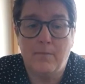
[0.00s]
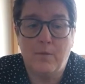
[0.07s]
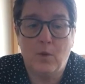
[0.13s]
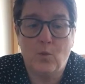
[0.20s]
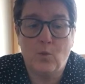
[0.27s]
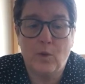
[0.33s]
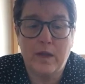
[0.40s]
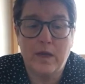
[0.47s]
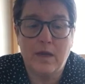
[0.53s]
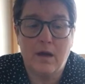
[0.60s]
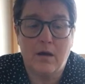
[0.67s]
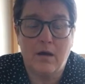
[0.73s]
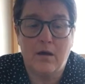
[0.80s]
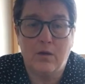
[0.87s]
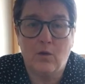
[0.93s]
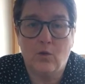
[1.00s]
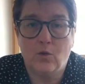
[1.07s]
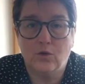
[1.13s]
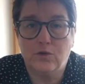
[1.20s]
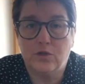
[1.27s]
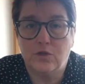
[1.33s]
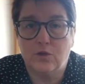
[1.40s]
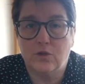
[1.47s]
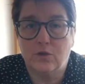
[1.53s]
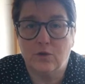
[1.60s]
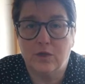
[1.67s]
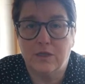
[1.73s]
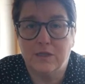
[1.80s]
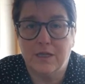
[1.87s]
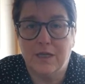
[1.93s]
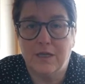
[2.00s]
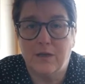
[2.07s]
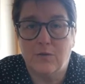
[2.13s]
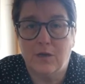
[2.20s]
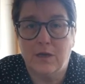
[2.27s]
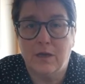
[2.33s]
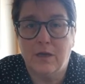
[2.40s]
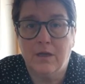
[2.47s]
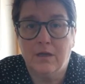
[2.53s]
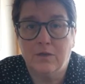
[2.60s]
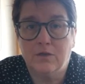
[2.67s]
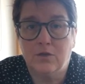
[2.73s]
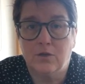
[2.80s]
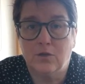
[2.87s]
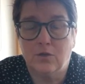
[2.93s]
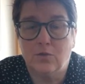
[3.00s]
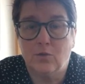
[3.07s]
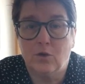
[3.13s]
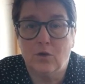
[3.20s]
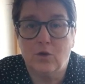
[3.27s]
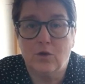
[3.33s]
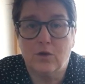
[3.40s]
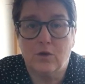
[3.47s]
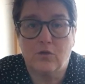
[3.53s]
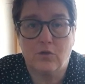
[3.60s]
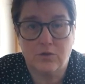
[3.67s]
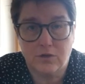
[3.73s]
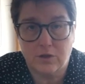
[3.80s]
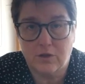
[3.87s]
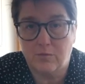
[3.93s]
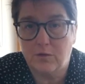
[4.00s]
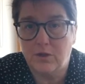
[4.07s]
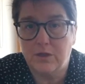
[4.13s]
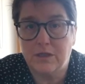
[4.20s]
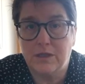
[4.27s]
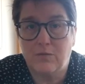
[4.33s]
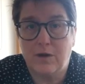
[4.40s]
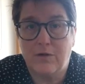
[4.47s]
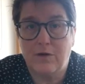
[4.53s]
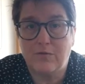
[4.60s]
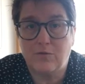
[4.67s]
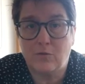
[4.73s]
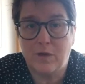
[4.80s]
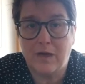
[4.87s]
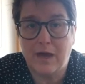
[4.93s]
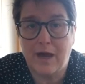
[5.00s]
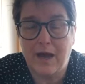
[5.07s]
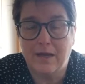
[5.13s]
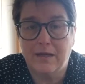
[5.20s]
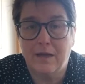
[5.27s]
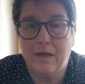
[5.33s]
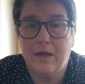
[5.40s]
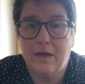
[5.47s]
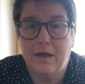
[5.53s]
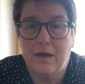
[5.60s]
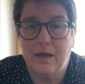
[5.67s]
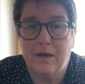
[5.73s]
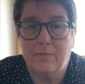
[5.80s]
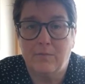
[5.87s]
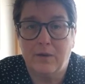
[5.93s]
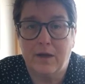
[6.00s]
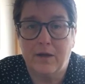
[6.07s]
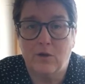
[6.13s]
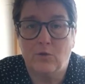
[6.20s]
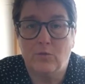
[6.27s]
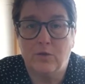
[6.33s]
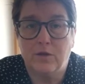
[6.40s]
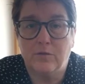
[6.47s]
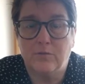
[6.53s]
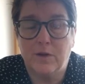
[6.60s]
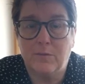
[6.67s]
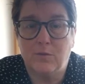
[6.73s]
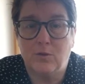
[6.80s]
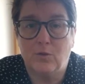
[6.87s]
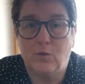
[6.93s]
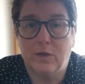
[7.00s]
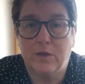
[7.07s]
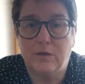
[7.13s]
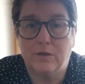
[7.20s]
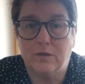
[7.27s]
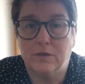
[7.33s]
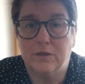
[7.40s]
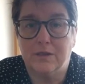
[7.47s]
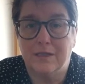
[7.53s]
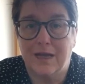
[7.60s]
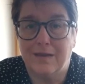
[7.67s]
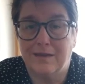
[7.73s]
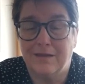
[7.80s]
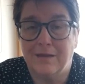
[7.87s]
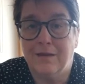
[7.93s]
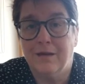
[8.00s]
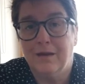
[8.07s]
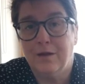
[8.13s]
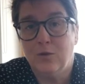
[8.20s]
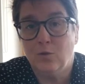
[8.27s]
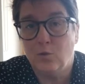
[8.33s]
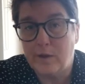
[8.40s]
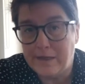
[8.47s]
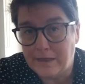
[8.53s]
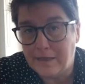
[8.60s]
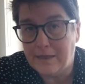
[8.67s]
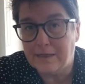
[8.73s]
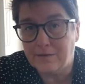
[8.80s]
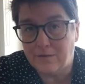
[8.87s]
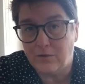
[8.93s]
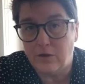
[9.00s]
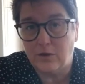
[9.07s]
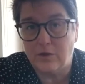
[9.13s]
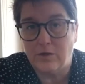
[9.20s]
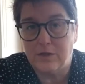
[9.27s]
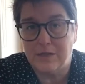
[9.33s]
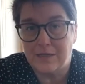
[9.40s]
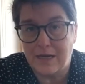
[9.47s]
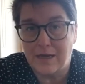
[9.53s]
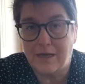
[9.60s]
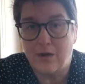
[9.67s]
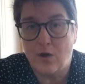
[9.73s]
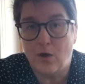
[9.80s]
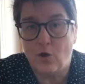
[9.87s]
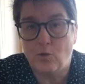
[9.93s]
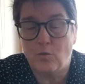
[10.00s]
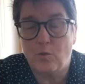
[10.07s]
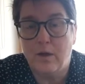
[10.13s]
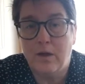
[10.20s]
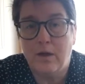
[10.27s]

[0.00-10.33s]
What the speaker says: We are also continuing to work across the community wherever we can, but I hope that people will understand that we need to follow the stay-at-home